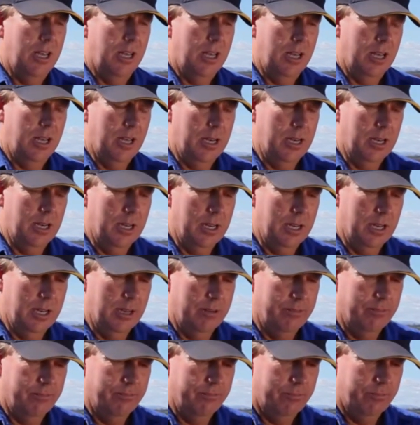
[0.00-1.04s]

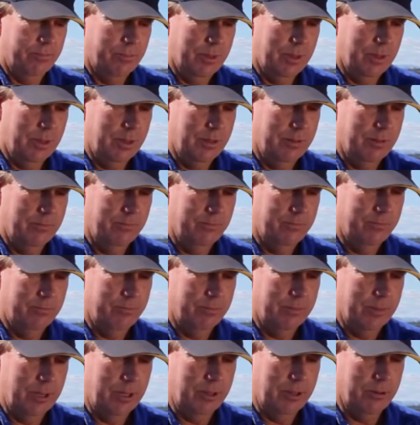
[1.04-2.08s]
and
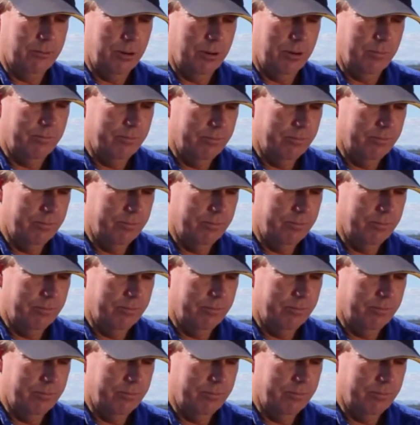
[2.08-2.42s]
then the crop,